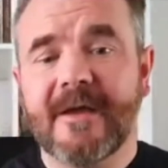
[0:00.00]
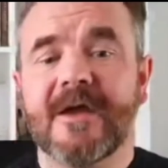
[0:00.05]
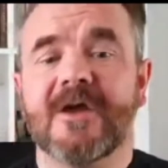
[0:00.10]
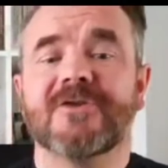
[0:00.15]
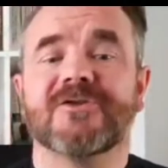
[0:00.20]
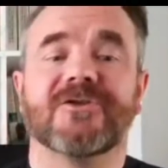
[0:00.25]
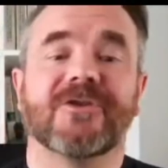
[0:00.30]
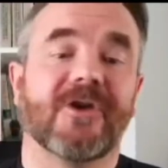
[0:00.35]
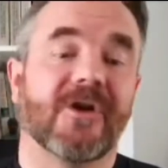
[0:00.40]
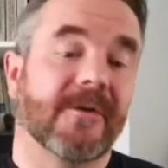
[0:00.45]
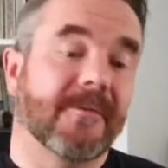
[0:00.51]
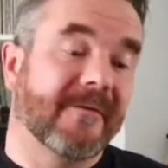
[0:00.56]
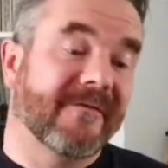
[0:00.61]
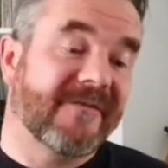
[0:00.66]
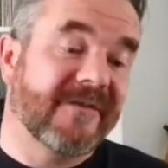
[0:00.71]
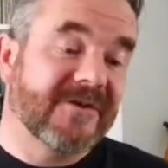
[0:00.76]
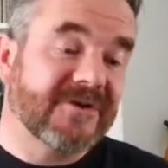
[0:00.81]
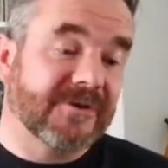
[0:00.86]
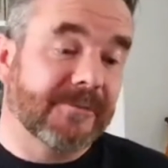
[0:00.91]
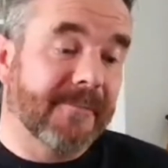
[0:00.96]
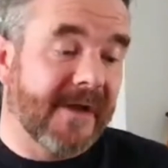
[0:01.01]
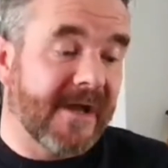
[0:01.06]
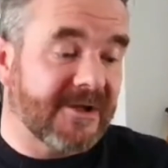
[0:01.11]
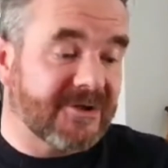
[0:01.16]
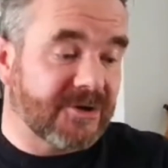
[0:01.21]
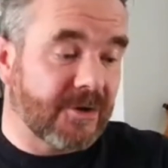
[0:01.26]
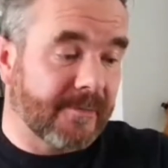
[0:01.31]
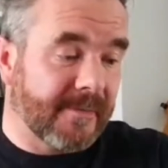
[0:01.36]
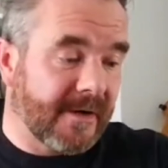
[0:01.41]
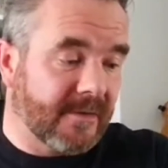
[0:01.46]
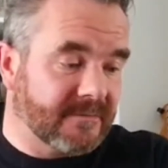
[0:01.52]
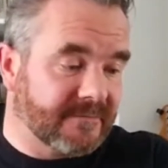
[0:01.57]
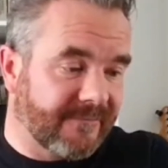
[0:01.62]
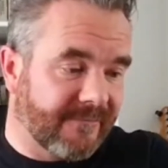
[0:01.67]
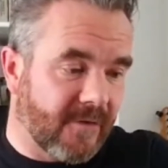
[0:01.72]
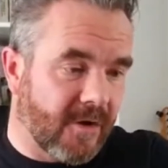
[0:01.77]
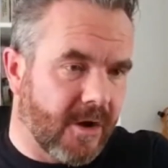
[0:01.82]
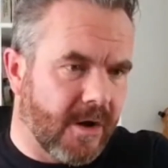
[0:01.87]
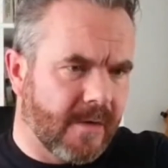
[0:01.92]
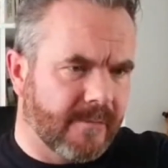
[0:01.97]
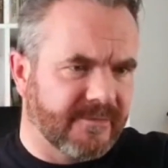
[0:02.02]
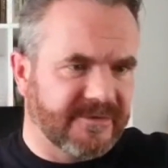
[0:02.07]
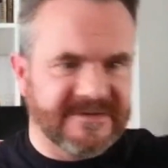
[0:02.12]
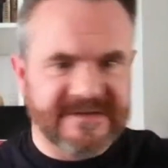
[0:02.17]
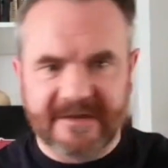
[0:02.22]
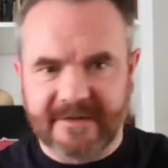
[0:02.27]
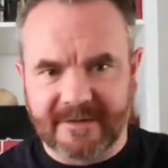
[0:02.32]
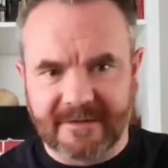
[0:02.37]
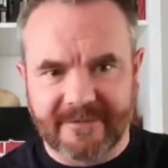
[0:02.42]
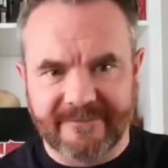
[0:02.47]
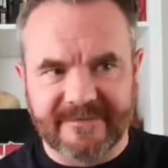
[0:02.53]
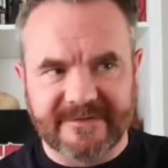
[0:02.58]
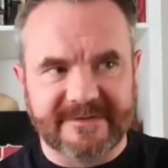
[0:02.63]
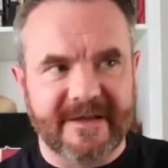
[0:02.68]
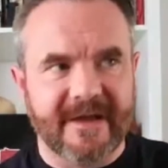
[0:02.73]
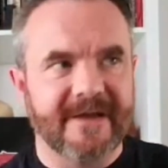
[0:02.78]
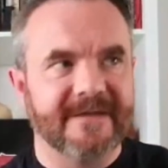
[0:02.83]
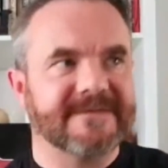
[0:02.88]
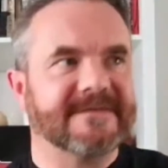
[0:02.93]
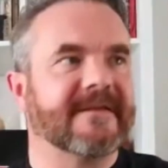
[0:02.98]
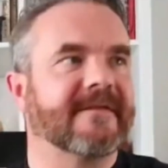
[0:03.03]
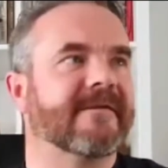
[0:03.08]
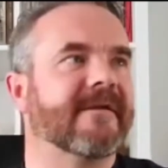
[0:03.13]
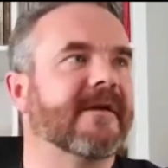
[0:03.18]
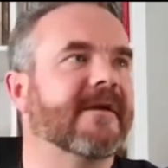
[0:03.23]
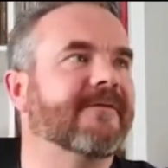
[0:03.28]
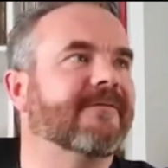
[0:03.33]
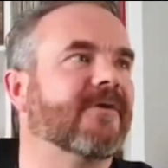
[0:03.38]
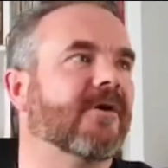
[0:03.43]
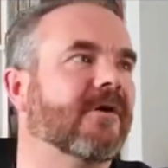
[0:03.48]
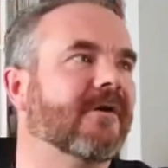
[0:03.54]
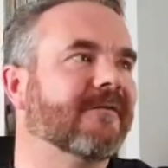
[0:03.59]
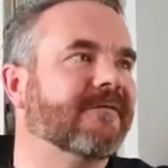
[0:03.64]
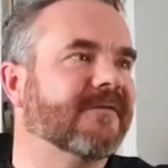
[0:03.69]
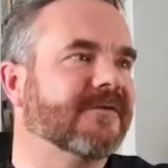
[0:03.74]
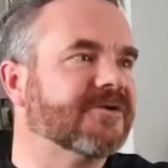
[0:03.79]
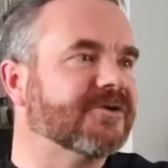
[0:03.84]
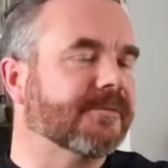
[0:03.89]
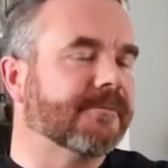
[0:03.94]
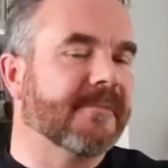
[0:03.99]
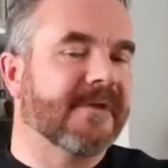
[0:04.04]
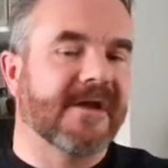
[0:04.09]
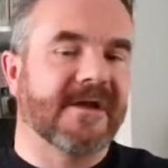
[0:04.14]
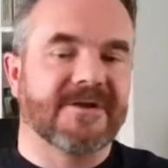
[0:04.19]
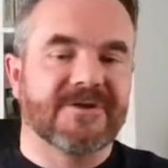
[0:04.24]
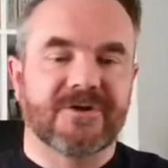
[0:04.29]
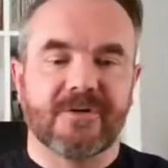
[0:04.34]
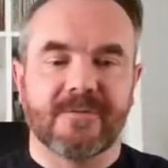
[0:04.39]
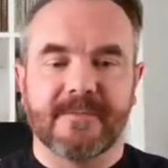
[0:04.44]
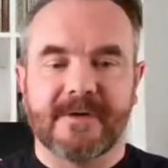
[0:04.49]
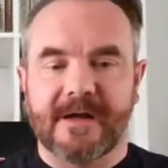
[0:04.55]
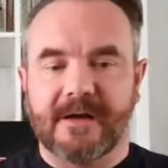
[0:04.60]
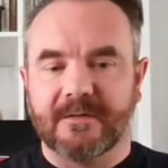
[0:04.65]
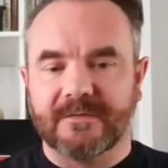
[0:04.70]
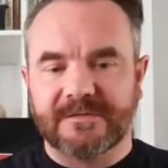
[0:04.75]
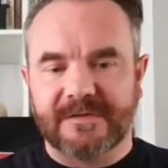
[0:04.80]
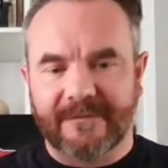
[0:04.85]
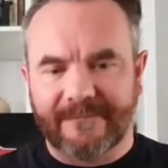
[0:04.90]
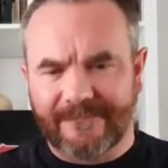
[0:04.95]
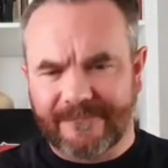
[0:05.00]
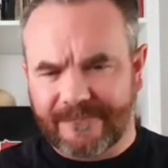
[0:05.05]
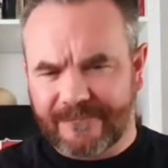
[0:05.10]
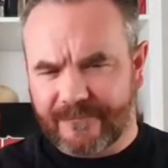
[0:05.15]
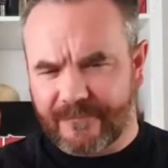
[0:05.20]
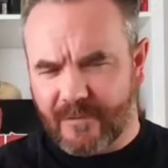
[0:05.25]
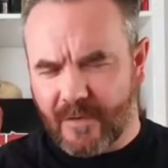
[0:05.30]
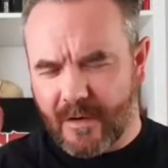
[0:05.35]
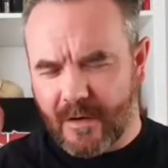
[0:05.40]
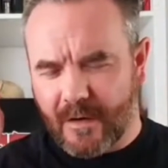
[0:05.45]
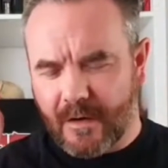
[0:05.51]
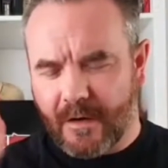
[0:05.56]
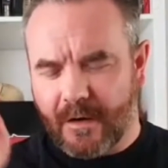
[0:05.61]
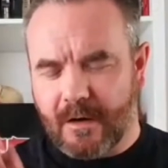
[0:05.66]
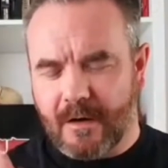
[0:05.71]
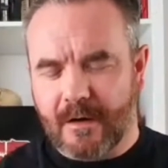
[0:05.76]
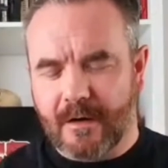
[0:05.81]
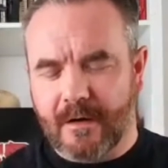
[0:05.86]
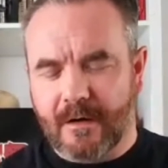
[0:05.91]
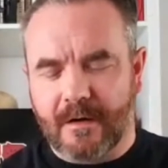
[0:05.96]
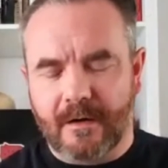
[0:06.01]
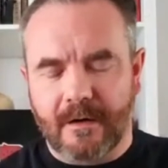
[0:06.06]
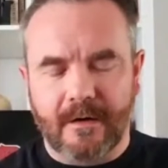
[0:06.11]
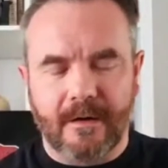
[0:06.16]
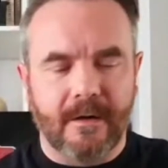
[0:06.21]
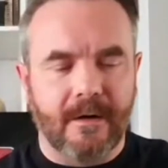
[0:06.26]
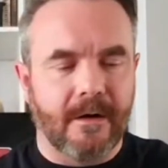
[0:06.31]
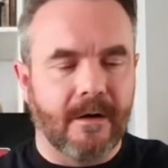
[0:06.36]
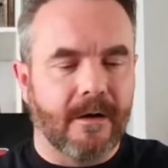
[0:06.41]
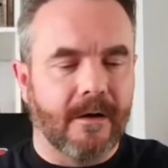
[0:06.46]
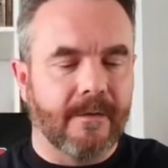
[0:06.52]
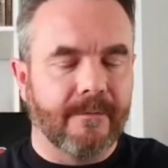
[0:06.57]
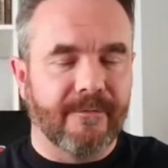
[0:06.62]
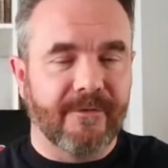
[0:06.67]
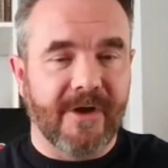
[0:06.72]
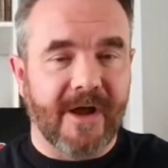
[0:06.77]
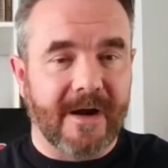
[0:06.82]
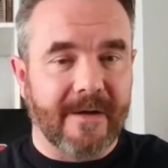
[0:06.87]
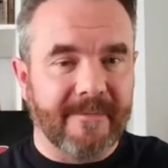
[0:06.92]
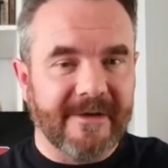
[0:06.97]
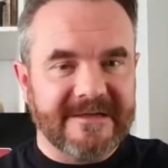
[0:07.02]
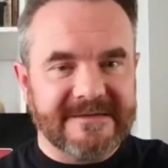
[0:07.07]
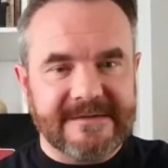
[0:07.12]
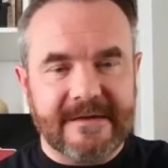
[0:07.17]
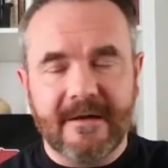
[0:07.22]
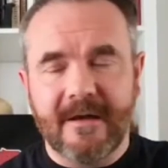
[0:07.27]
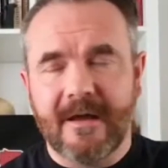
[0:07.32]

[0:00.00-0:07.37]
So they've got an official merch coming out from Return of the Living Dead. They've got official merch coming out from Reanimator.